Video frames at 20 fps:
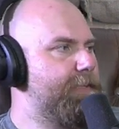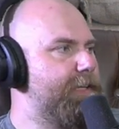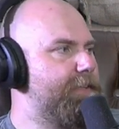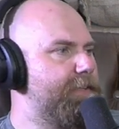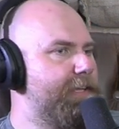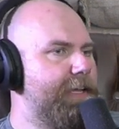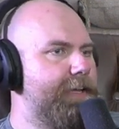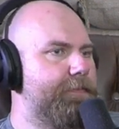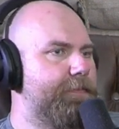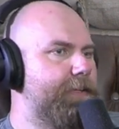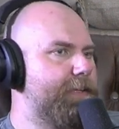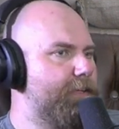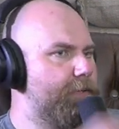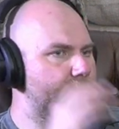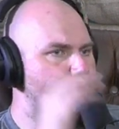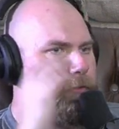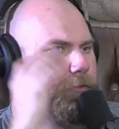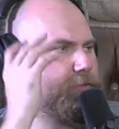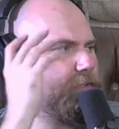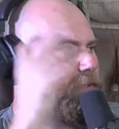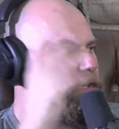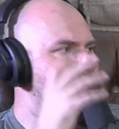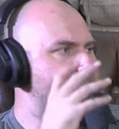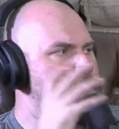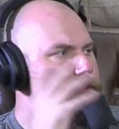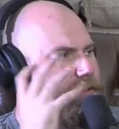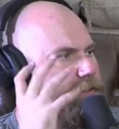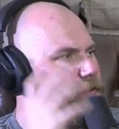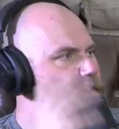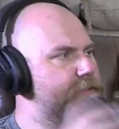Yeah, they have
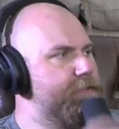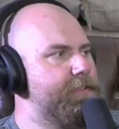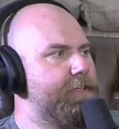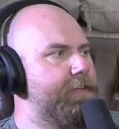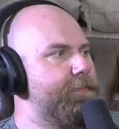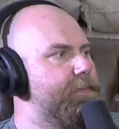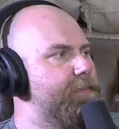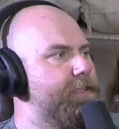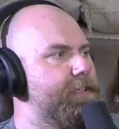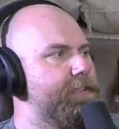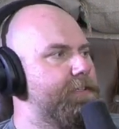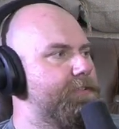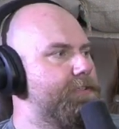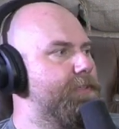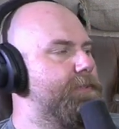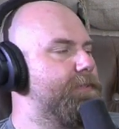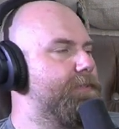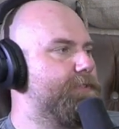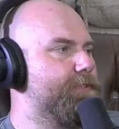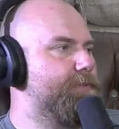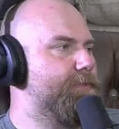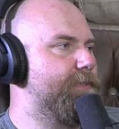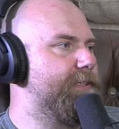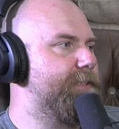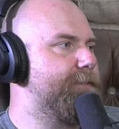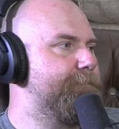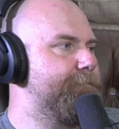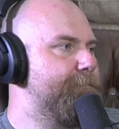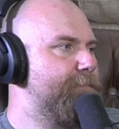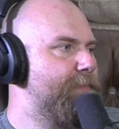hallucinations and everything. It's so
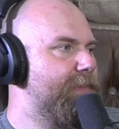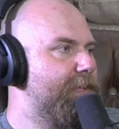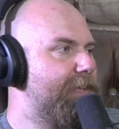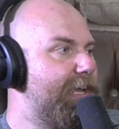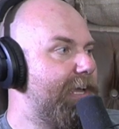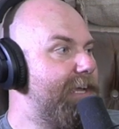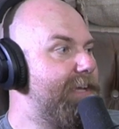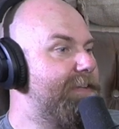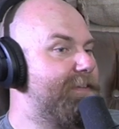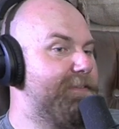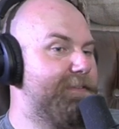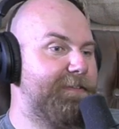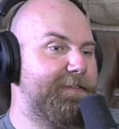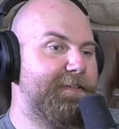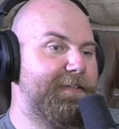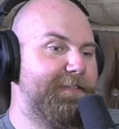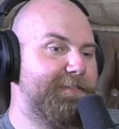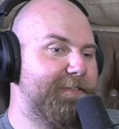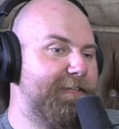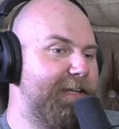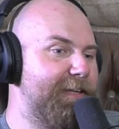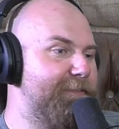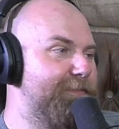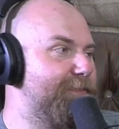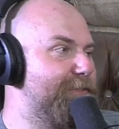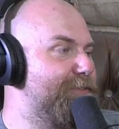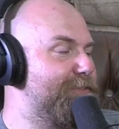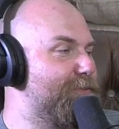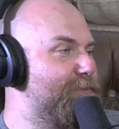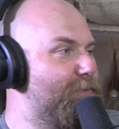extreme. And it's not
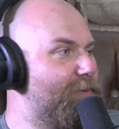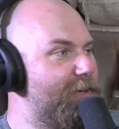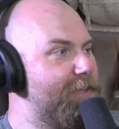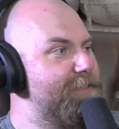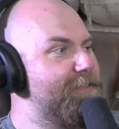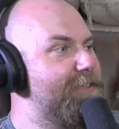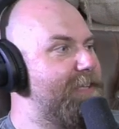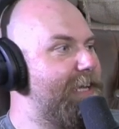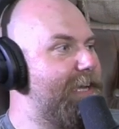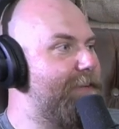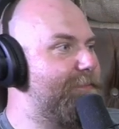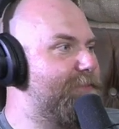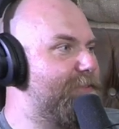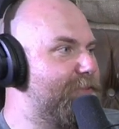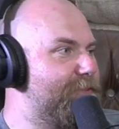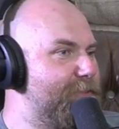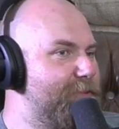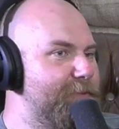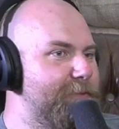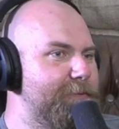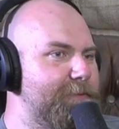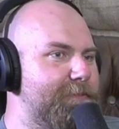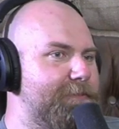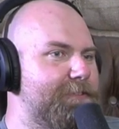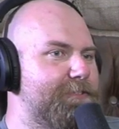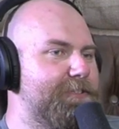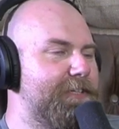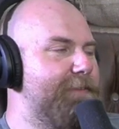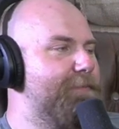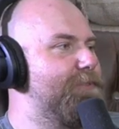even just once. They have to do
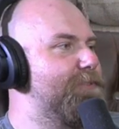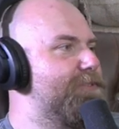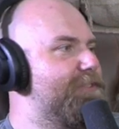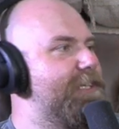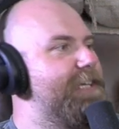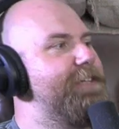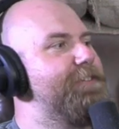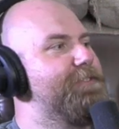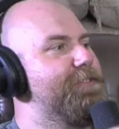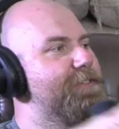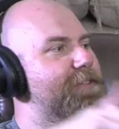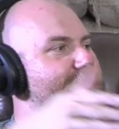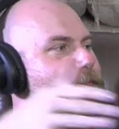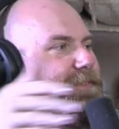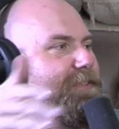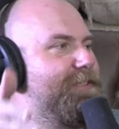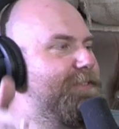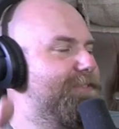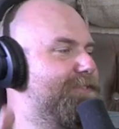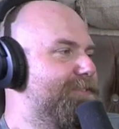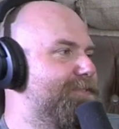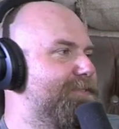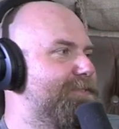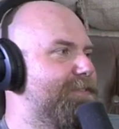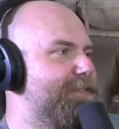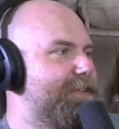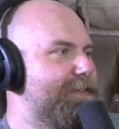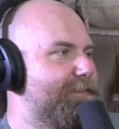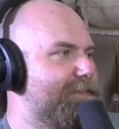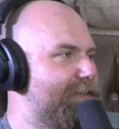several stages of this
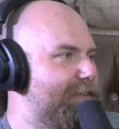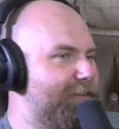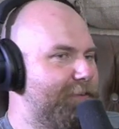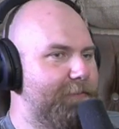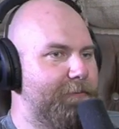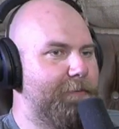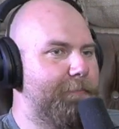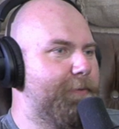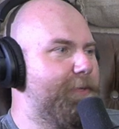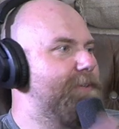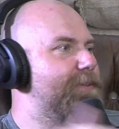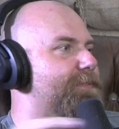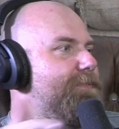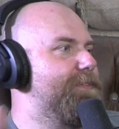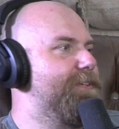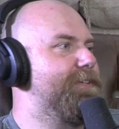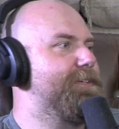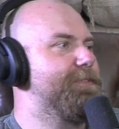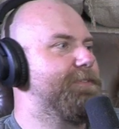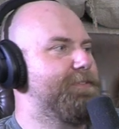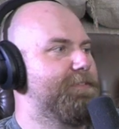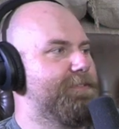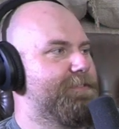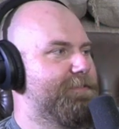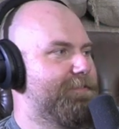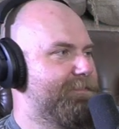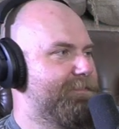over a period of years.